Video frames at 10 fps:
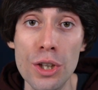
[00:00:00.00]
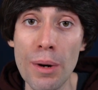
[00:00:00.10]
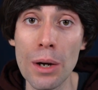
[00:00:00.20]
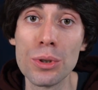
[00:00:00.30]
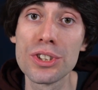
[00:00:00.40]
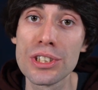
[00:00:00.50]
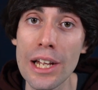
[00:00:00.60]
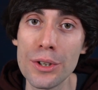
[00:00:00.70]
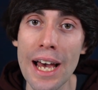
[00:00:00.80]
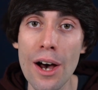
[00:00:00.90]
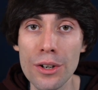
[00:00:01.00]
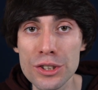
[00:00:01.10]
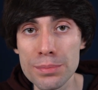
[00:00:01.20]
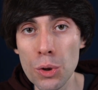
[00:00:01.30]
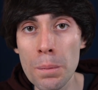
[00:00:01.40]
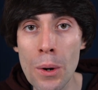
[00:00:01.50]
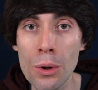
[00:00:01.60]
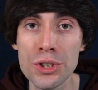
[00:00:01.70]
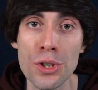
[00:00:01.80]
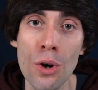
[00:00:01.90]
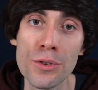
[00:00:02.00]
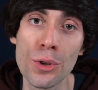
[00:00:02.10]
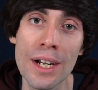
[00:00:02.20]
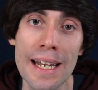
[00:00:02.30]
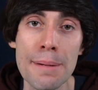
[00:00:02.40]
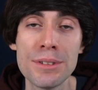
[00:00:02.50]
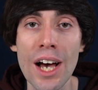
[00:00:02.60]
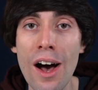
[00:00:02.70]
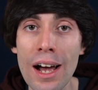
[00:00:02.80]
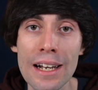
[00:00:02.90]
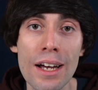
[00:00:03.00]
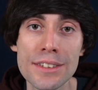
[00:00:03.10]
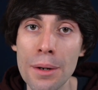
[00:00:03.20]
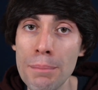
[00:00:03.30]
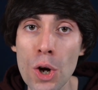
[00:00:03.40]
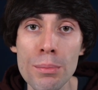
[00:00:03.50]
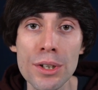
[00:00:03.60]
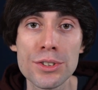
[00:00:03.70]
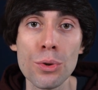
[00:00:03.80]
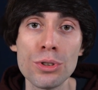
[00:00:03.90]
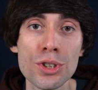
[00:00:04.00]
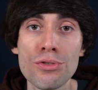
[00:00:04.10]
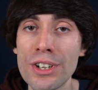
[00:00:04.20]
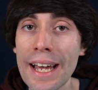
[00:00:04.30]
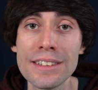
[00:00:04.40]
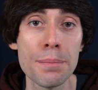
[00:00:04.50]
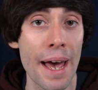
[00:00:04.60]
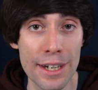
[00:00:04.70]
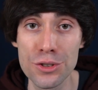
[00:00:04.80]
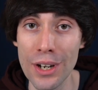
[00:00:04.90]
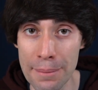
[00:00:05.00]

You might want to slow down a small portion of your clip to highlight a moment or just create some extra